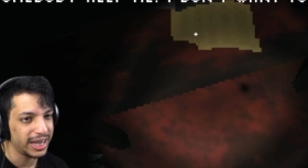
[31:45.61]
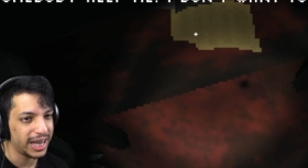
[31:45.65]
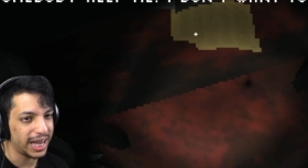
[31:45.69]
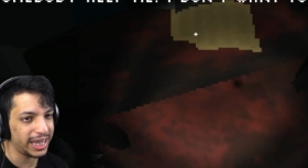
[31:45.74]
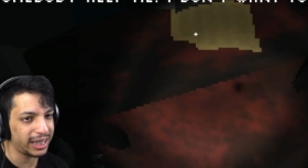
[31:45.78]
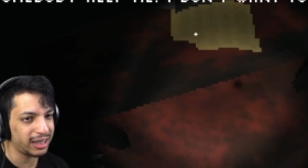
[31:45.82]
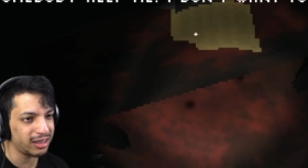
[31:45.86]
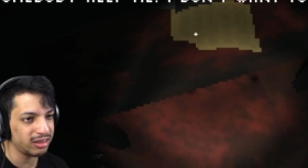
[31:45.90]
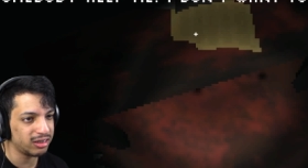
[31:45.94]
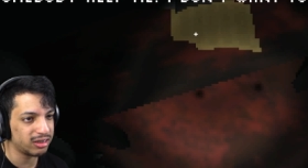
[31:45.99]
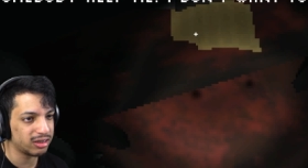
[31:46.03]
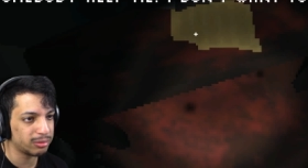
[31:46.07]

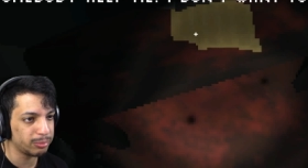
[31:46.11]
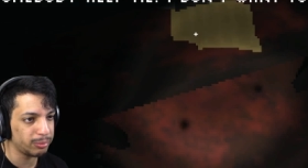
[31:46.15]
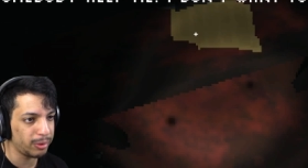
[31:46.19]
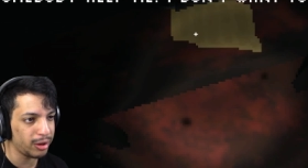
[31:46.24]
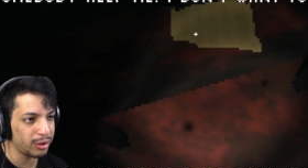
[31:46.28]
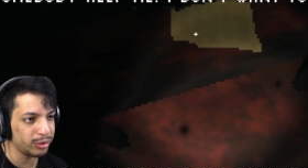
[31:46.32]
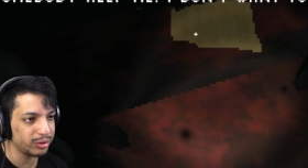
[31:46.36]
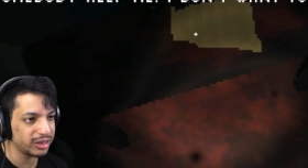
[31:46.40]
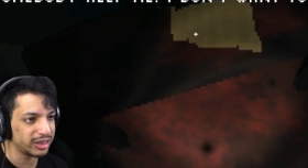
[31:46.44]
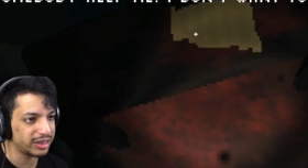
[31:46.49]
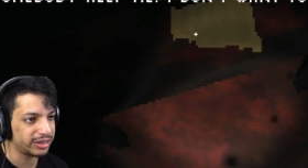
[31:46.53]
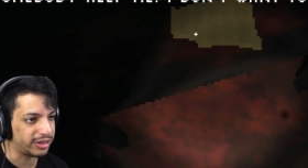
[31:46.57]
I can
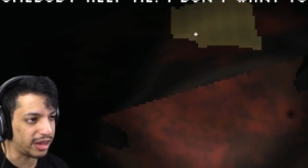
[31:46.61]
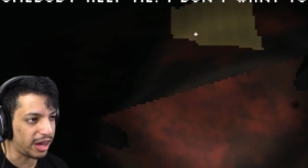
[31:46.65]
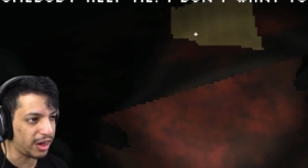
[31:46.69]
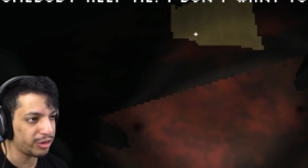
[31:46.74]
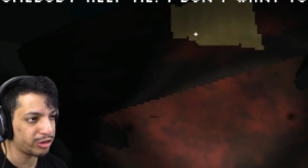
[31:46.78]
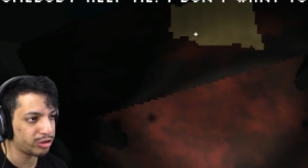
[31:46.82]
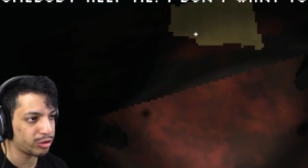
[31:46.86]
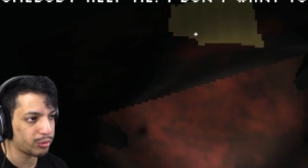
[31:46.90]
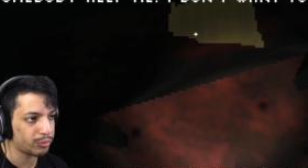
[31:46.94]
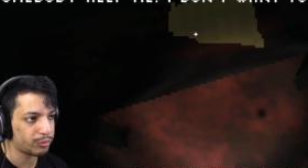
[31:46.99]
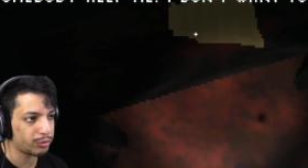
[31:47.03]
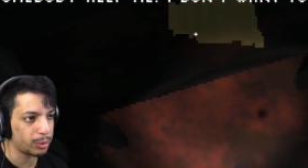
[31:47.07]
smell the
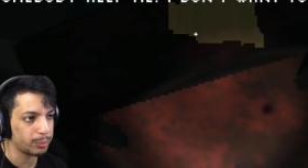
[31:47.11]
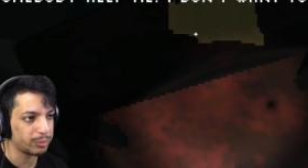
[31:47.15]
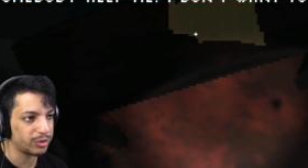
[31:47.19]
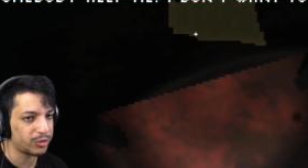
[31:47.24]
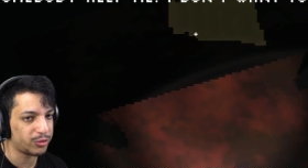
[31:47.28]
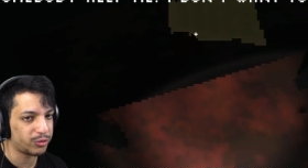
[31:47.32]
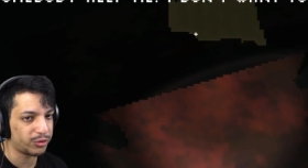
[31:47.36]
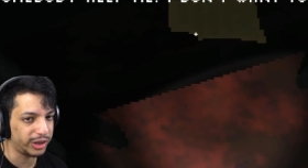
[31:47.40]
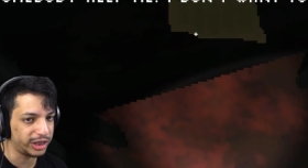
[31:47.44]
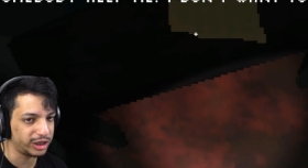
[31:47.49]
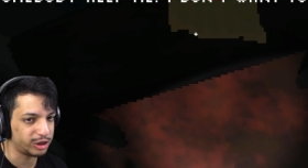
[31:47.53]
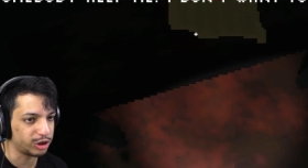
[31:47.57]
death from the
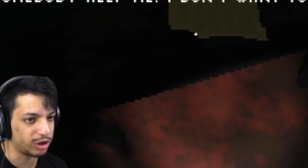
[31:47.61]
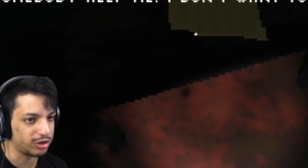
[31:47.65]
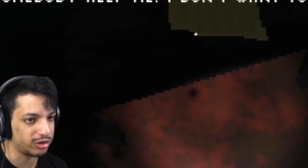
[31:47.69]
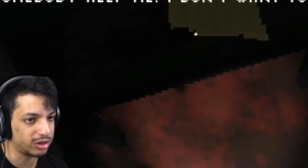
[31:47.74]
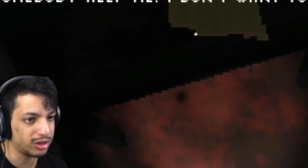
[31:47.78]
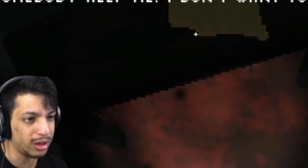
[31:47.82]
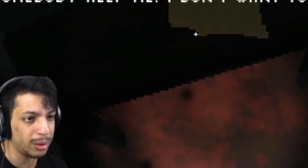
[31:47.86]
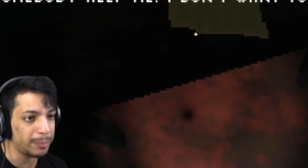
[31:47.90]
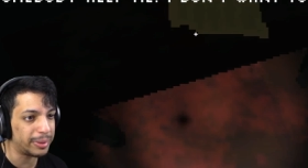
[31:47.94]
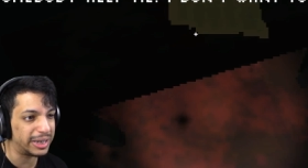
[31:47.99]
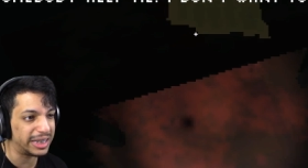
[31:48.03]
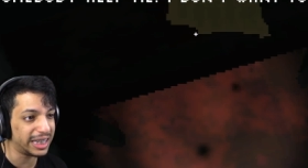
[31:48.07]
fridges.
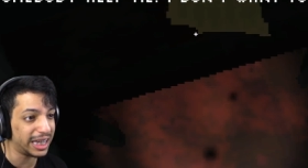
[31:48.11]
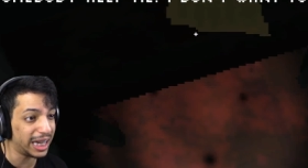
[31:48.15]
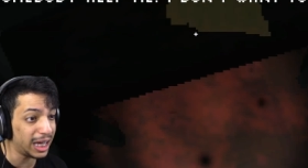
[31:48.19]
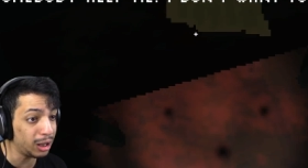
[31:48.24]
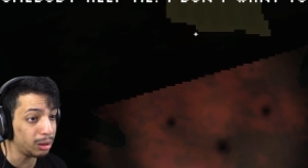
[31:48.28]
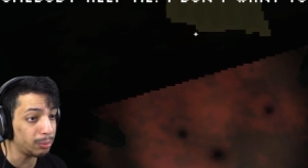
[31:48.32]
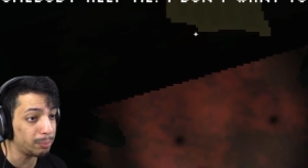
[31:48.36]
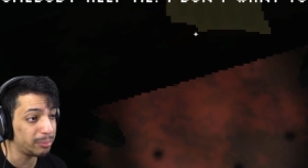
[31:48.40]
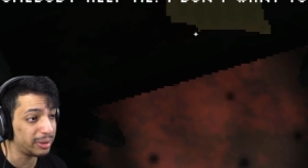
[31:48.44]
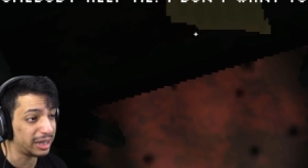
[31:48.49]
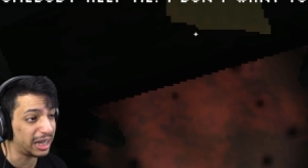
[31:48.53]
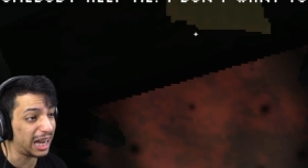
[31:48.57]
Somebody
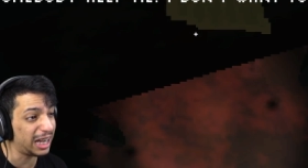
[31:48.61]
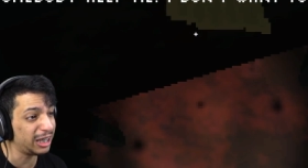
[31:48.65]
help me.